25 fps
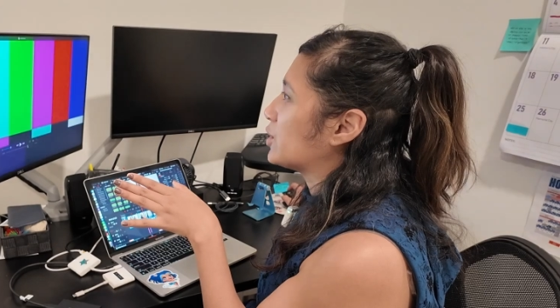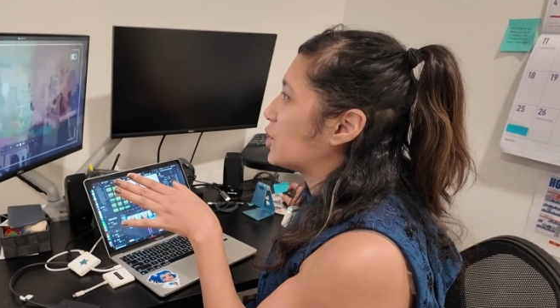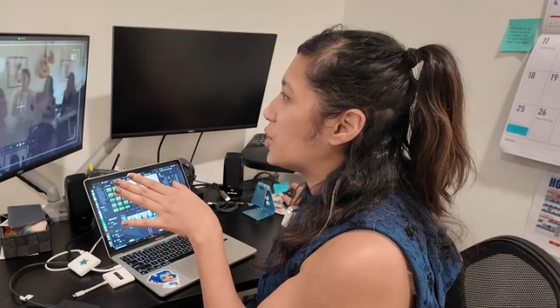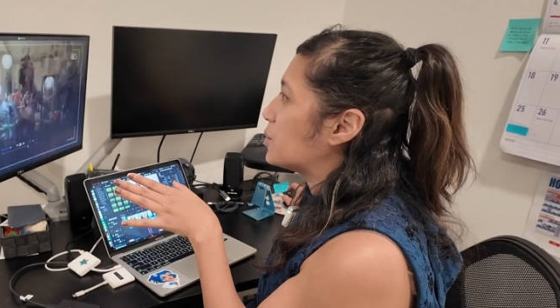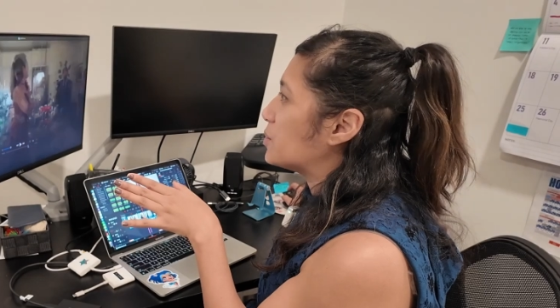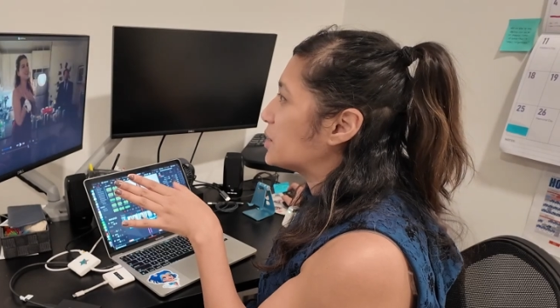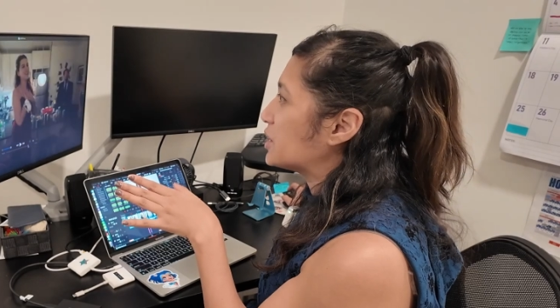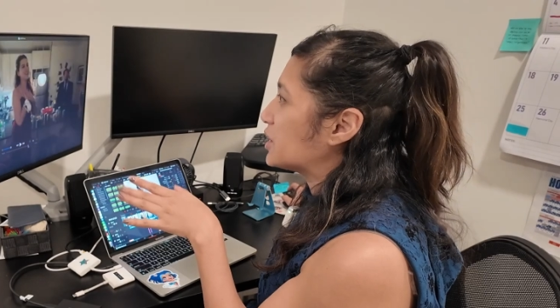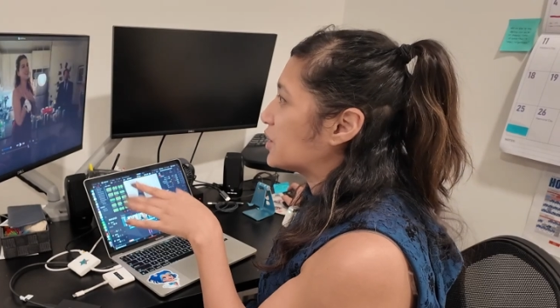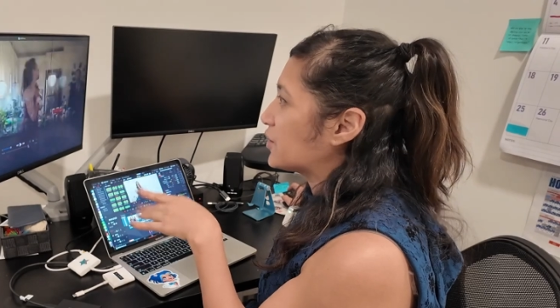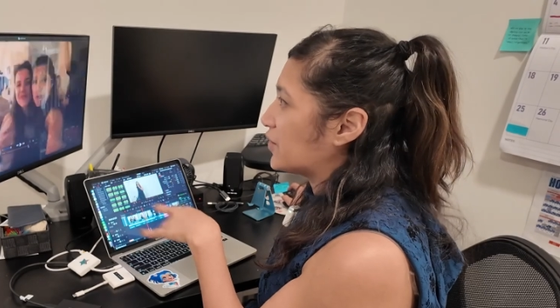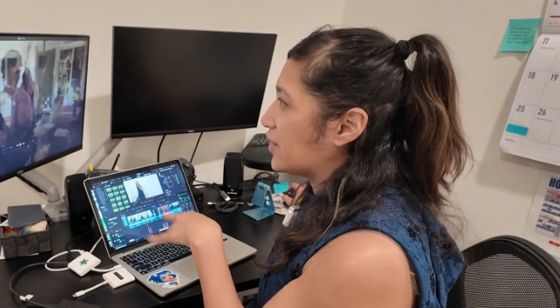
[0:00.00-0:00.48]
so
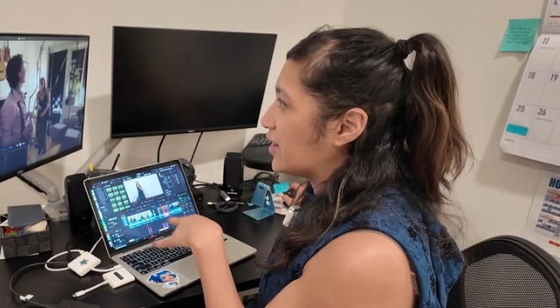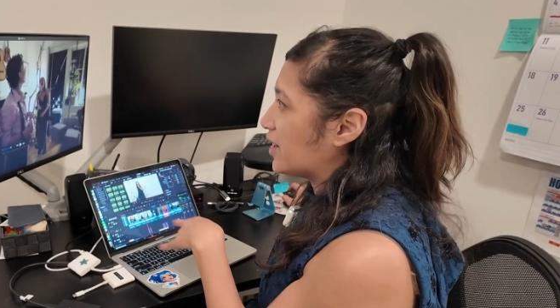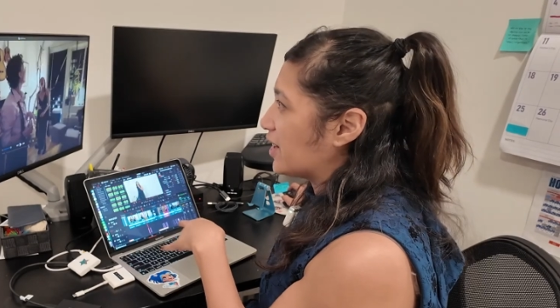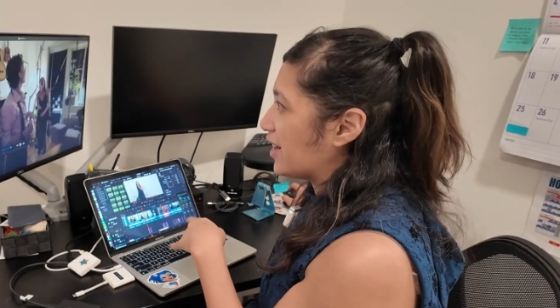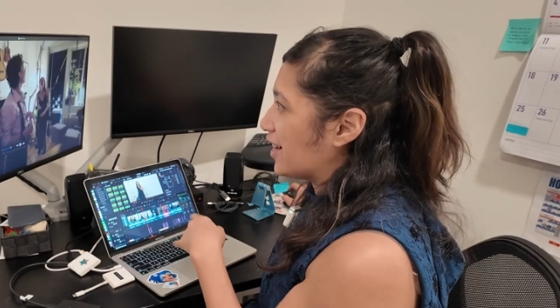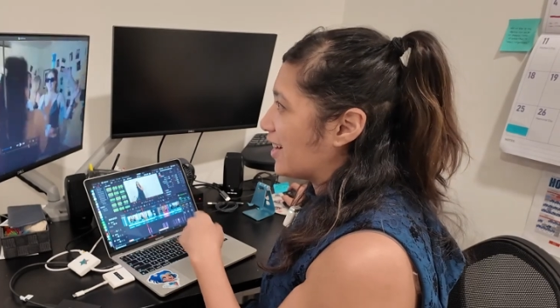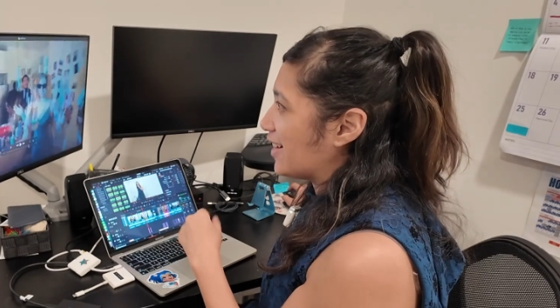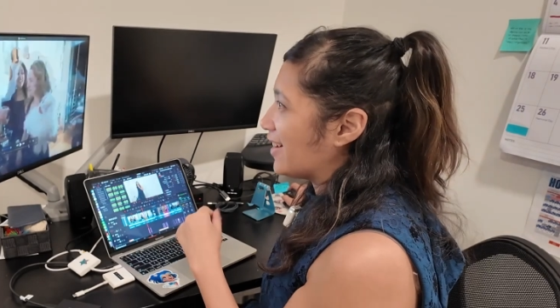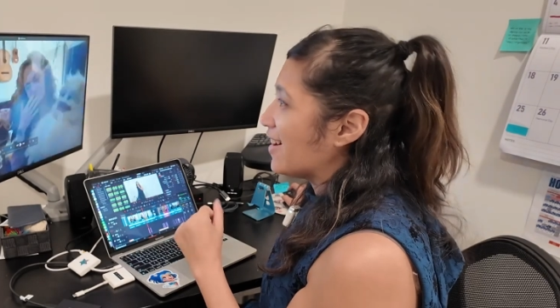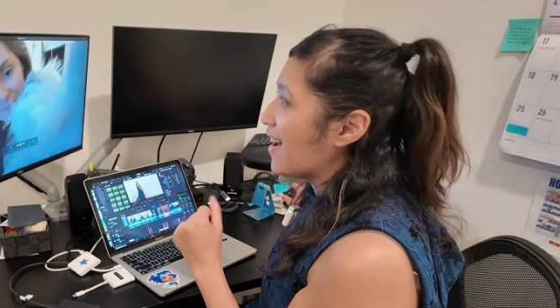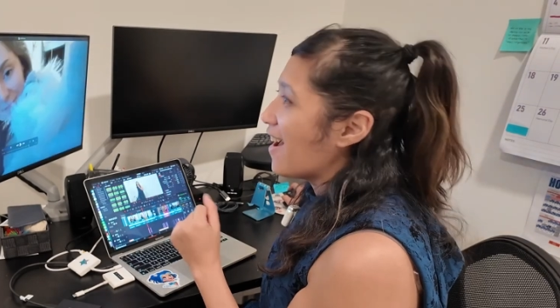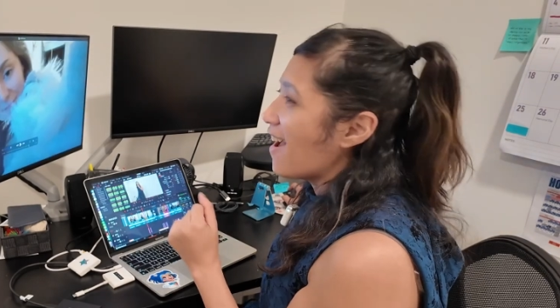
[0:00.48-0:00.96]
much
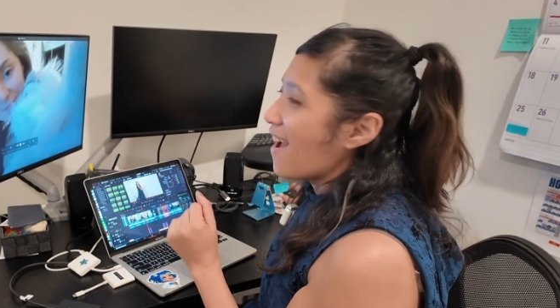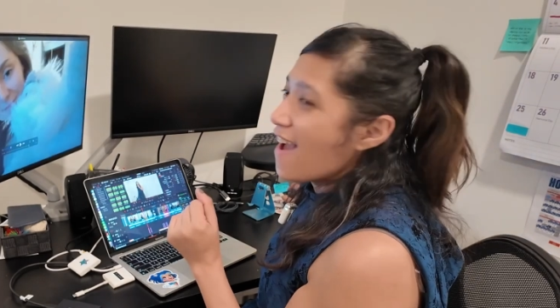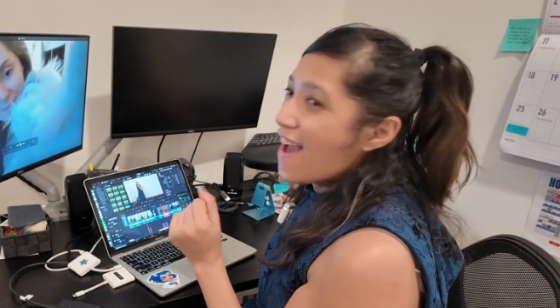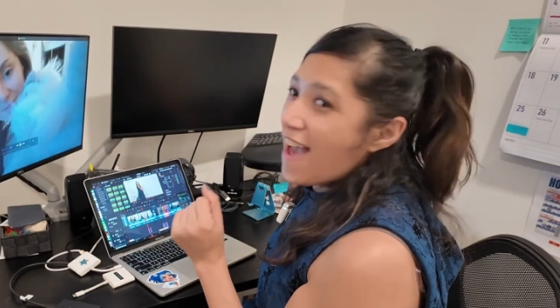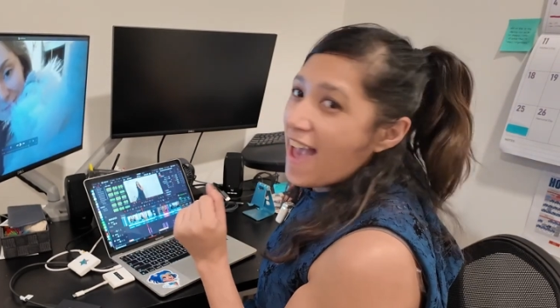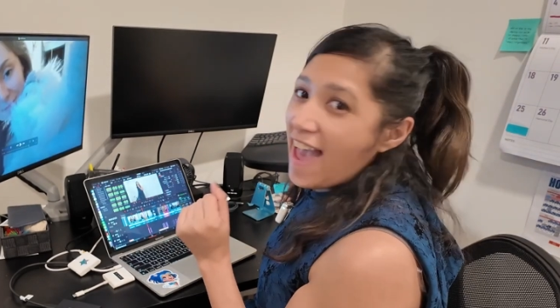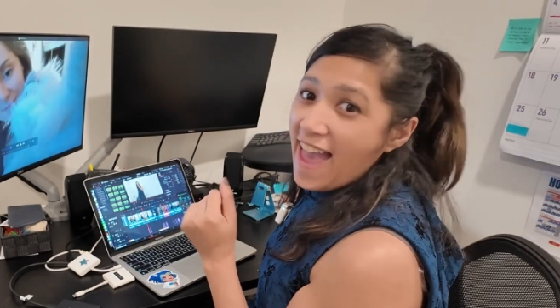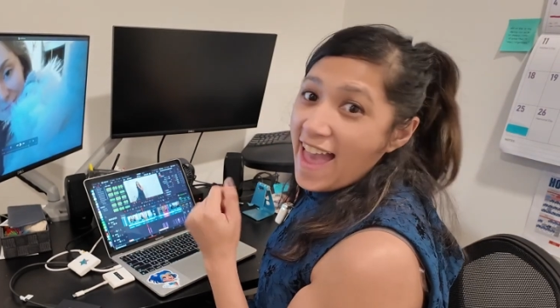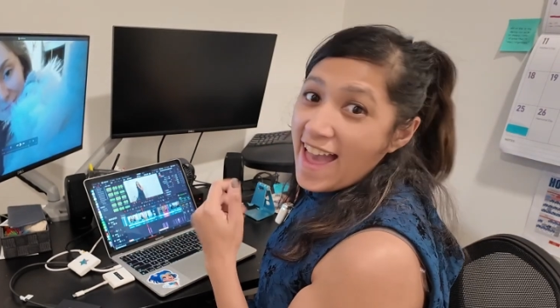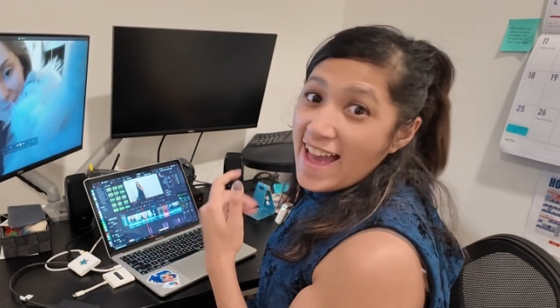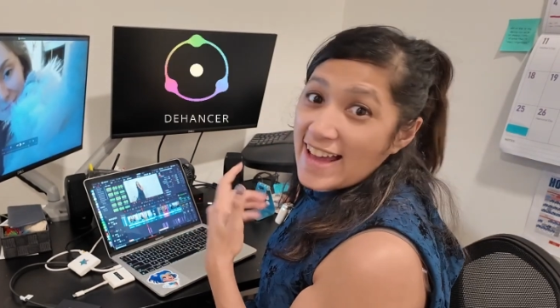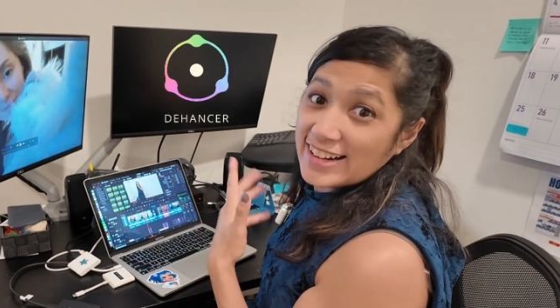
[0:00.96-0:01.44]
fun.
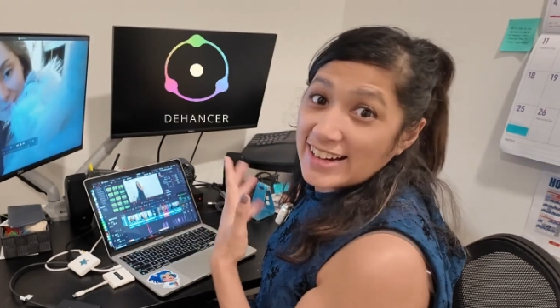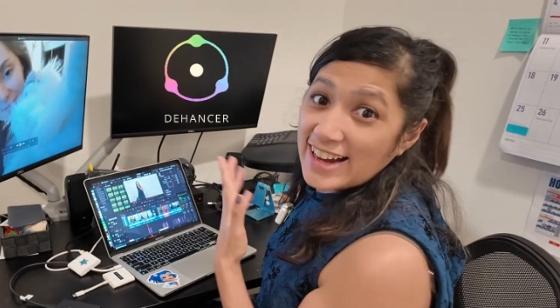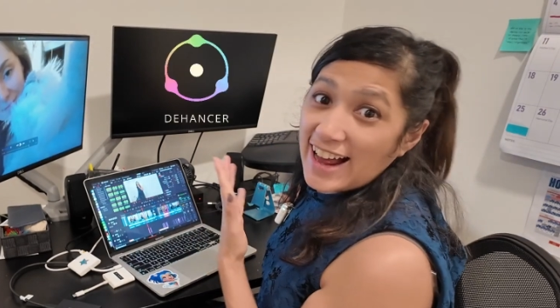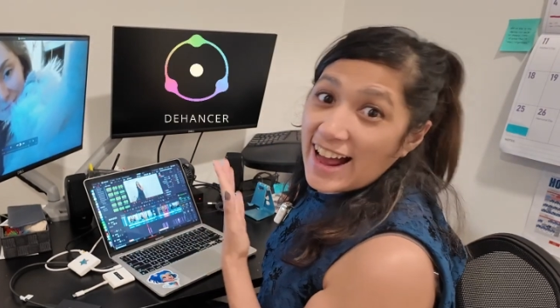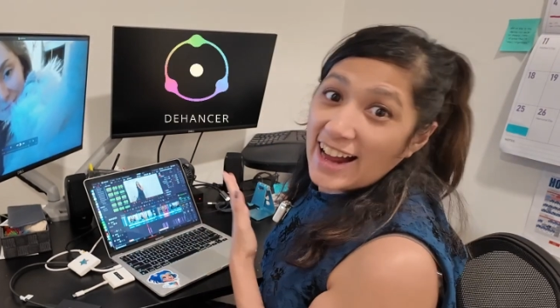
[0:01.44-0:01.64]
And